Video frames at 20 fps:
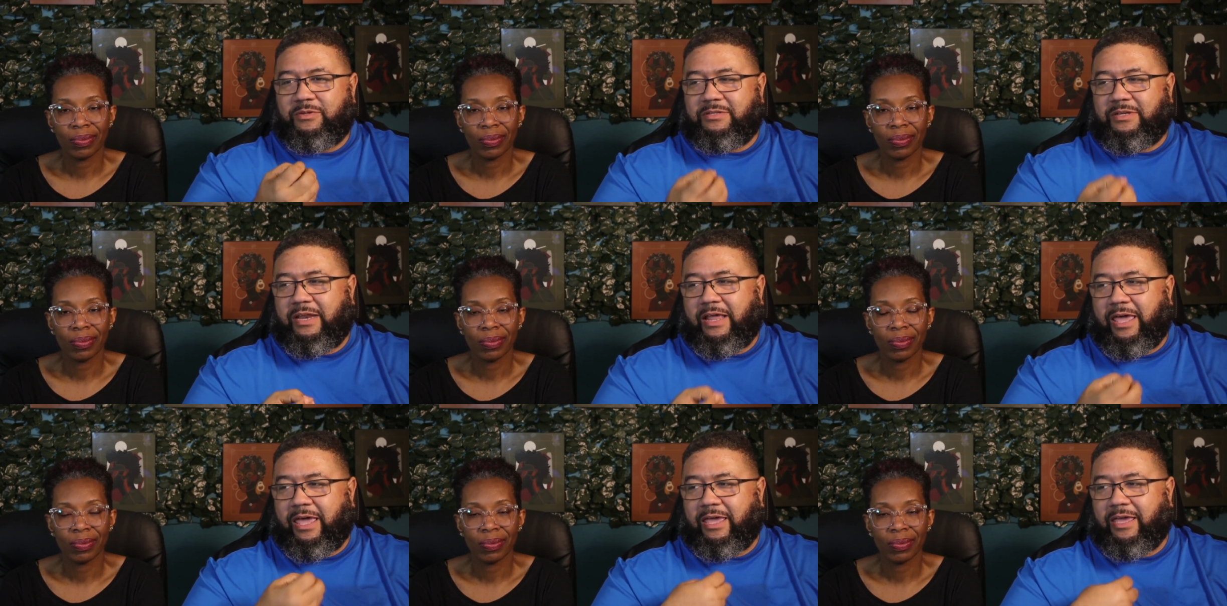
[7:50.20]

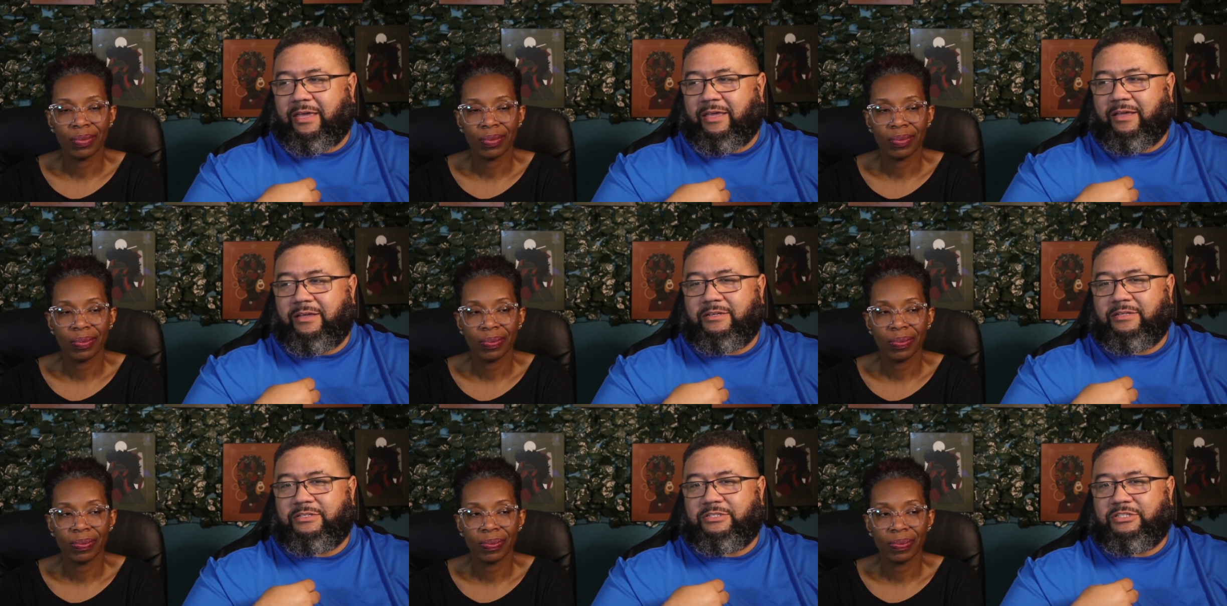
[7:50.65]
Speaker 1: was
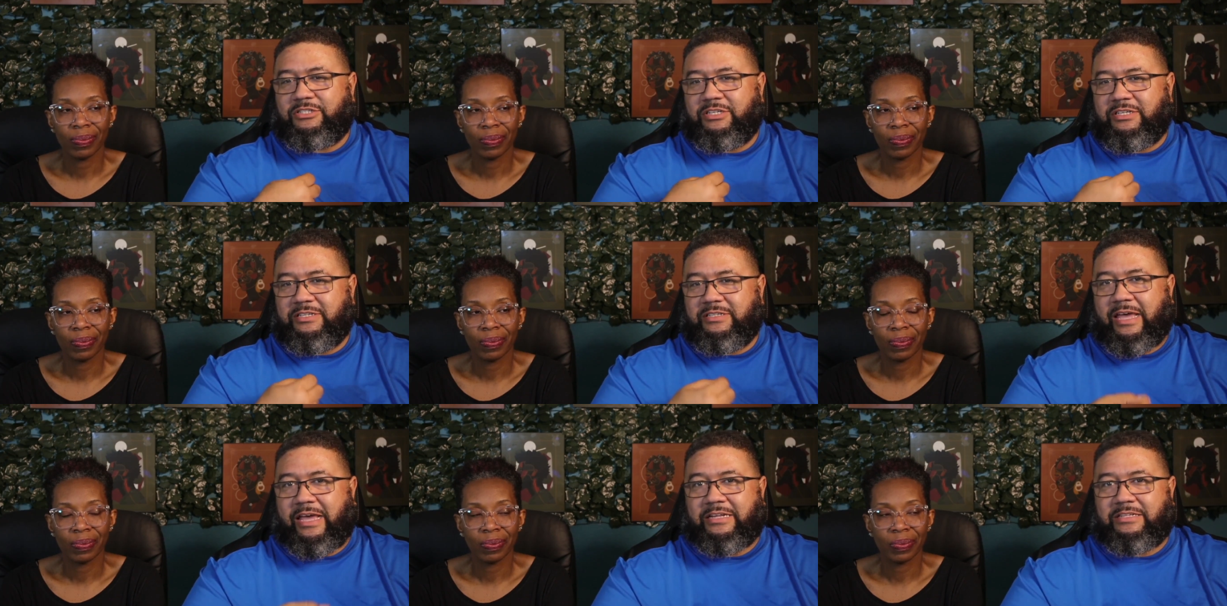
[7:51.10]
like
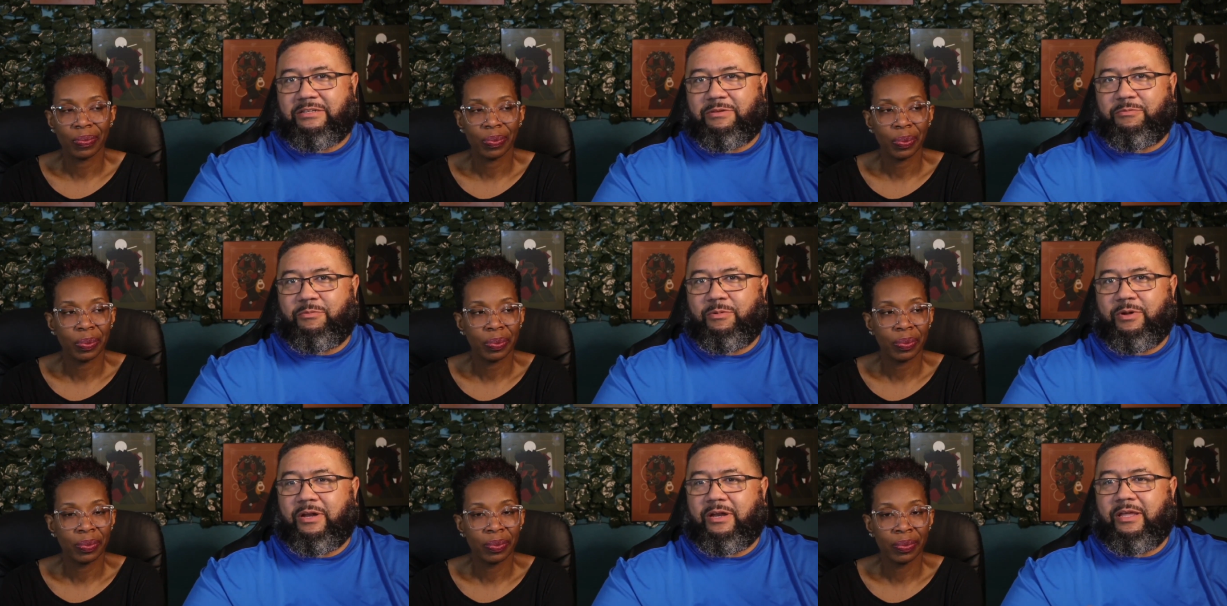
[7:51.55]
she's had
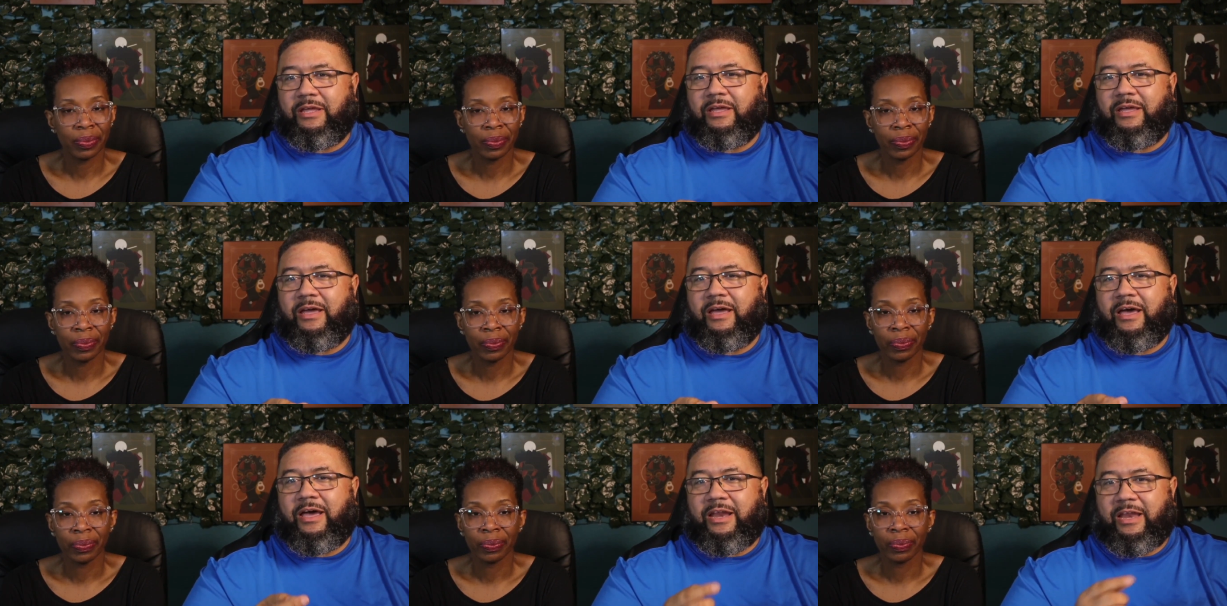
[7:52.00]
some
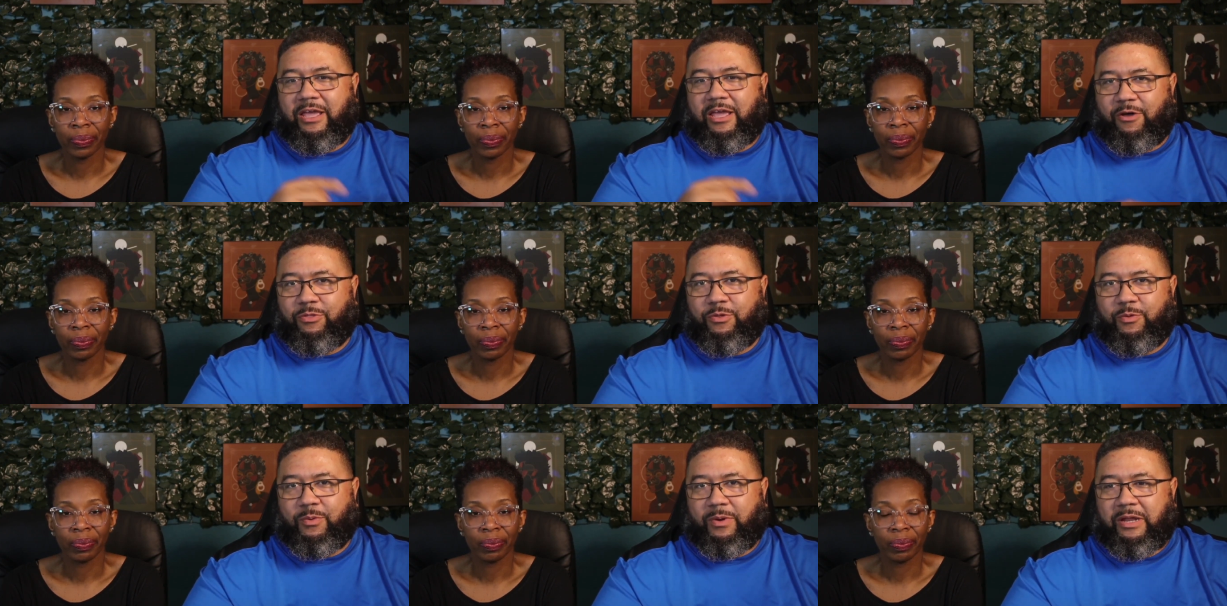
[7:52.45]
really
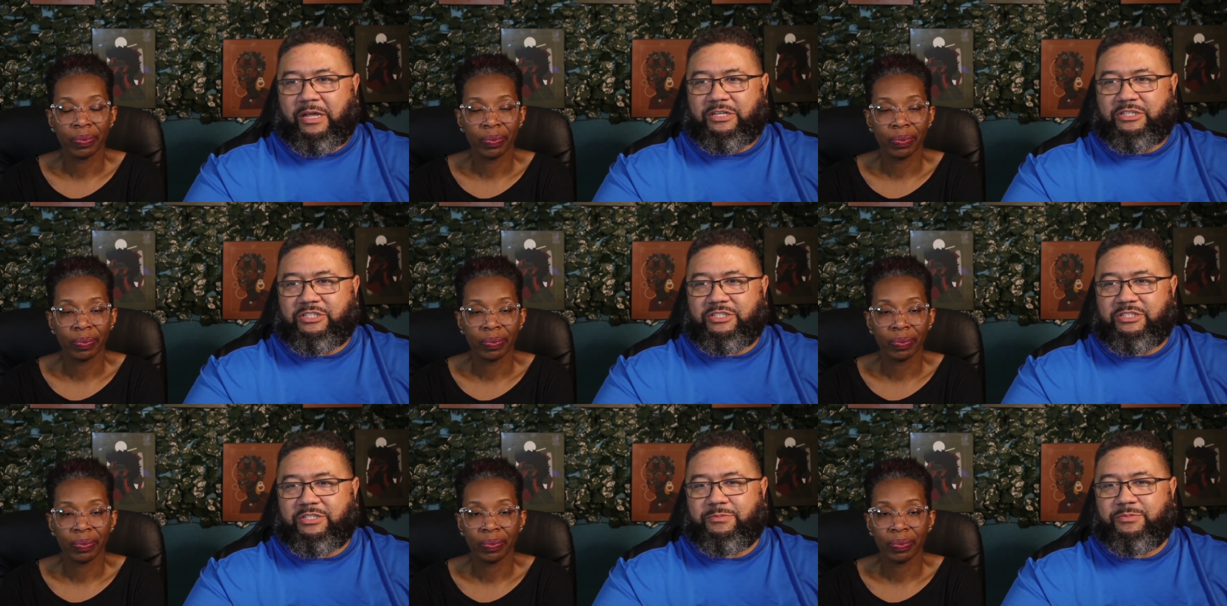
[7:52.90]
unhealthy
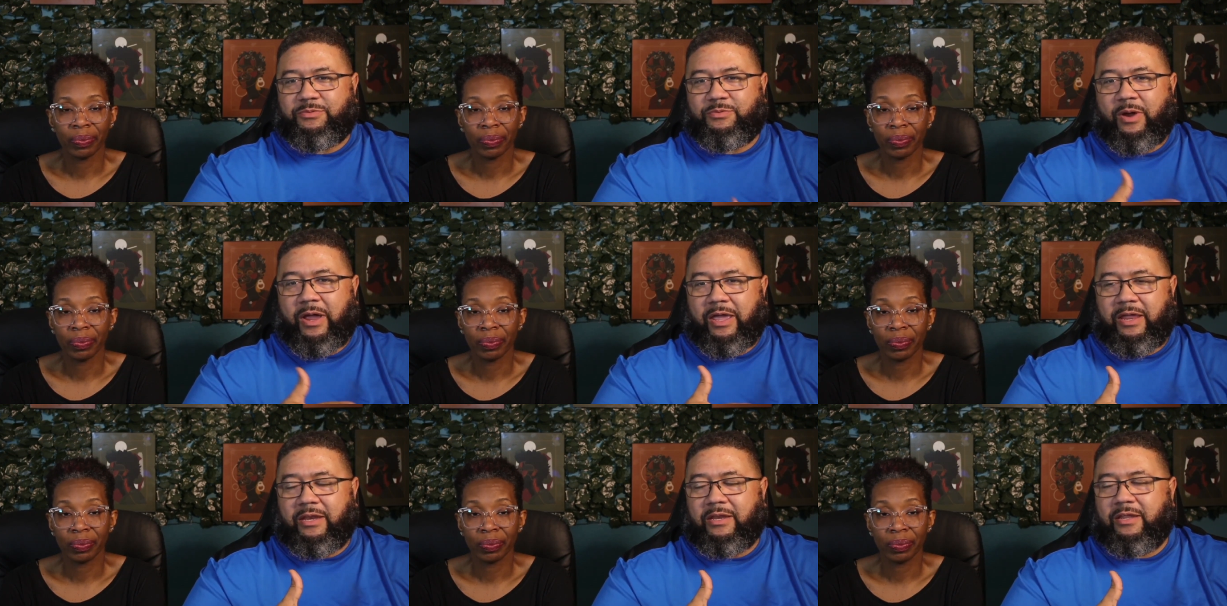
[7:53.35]
relationships,
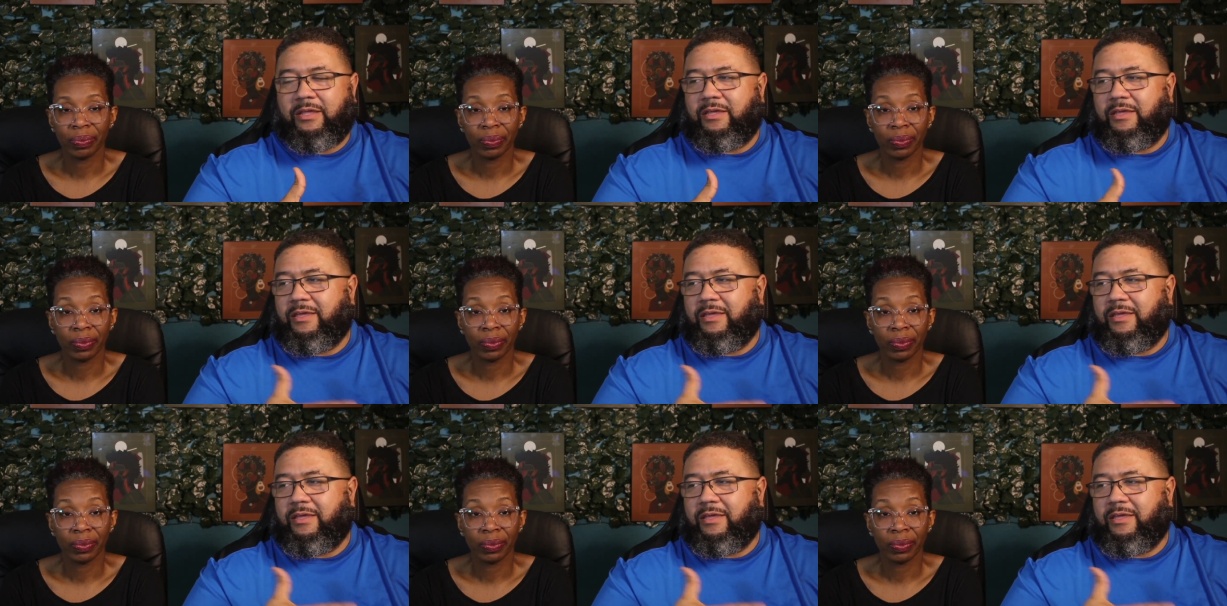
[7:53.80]
right?